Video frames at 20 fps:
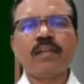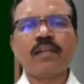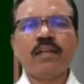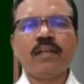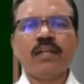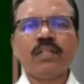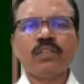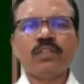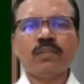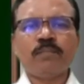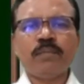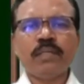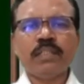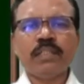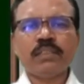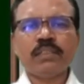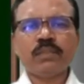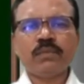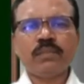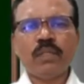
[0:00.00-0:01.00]
So
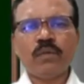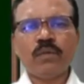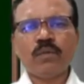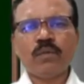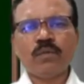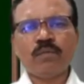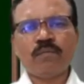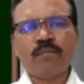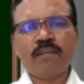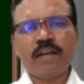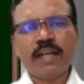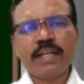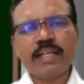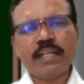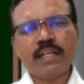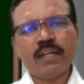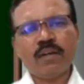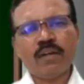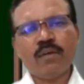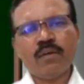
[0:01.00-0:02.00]
first we have to
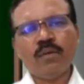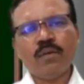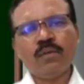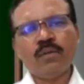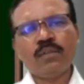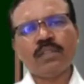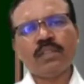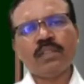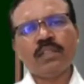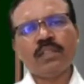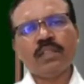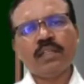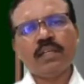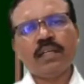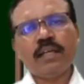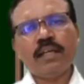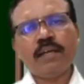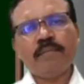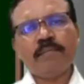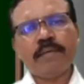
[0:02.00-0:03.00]
find out
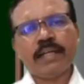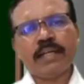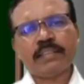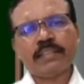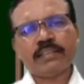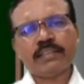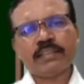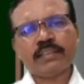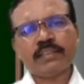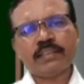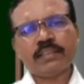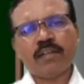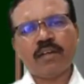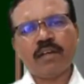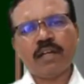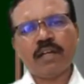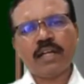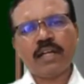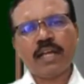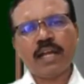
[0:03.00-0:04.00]
fx
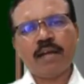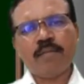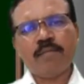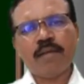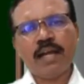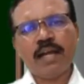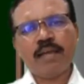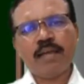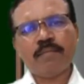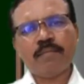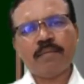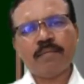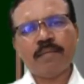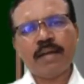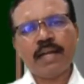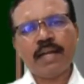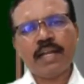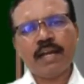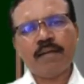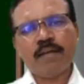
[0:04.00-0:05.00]
or dabba f
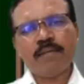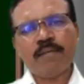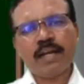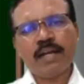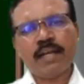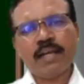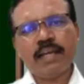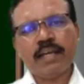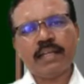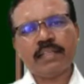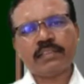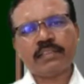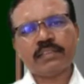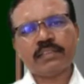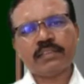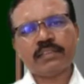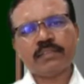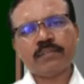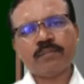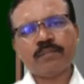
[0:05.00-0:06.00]
by dabba
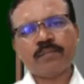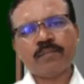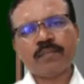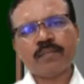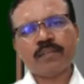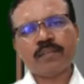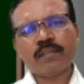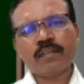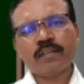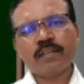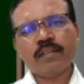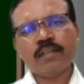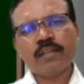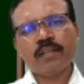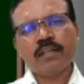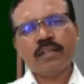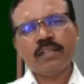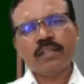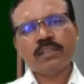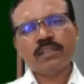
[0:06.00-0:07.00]
x.
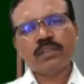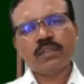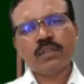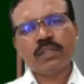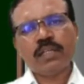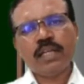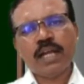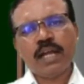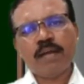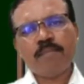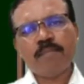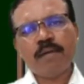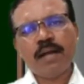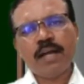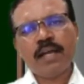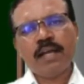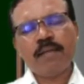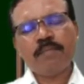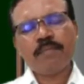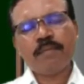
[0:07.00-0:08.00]
So
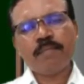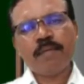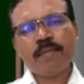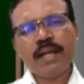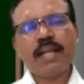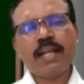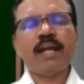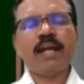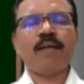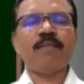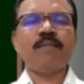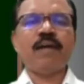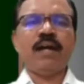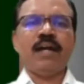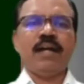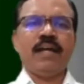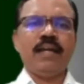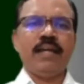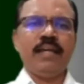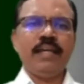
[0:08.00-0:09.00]
dabba f by dabba
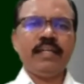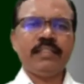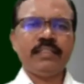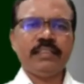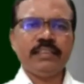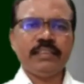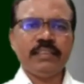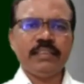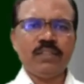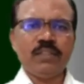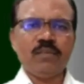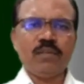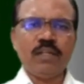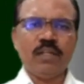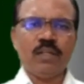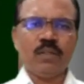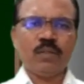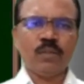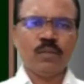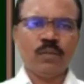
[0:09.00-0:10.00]
x is equal
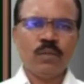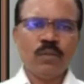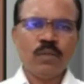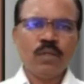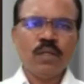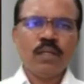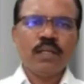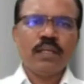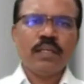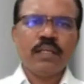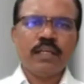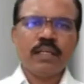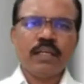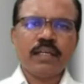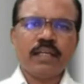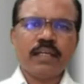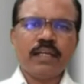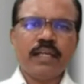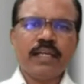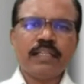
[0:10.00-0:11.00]
to
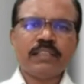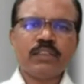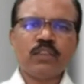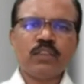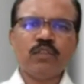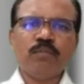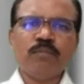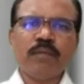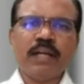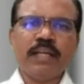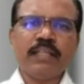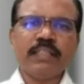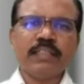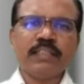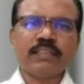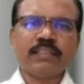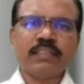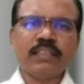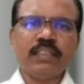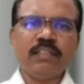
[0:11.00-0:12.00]
here x cube minus
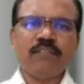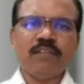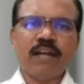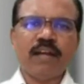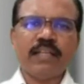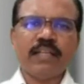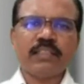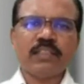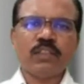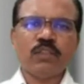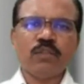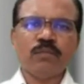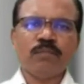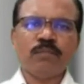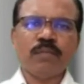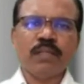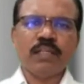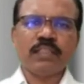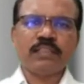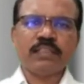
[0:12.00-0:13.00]
3y cube
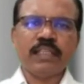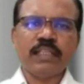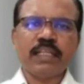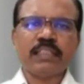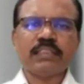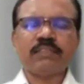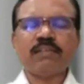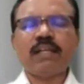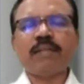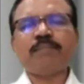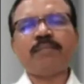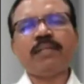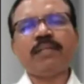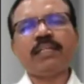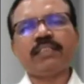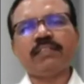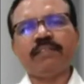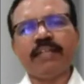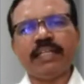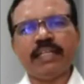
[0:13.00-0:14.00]
plus xy plus
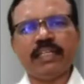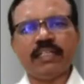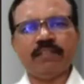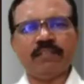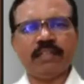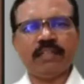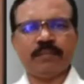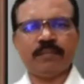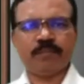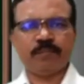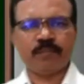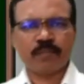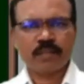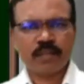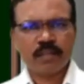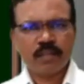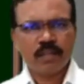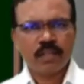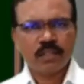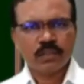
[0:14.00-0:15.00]
21.
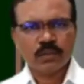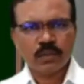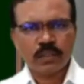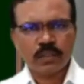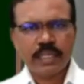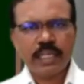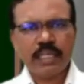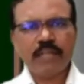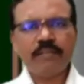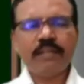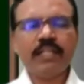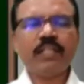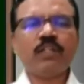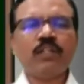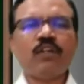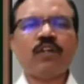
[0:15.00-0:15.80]
So derivative of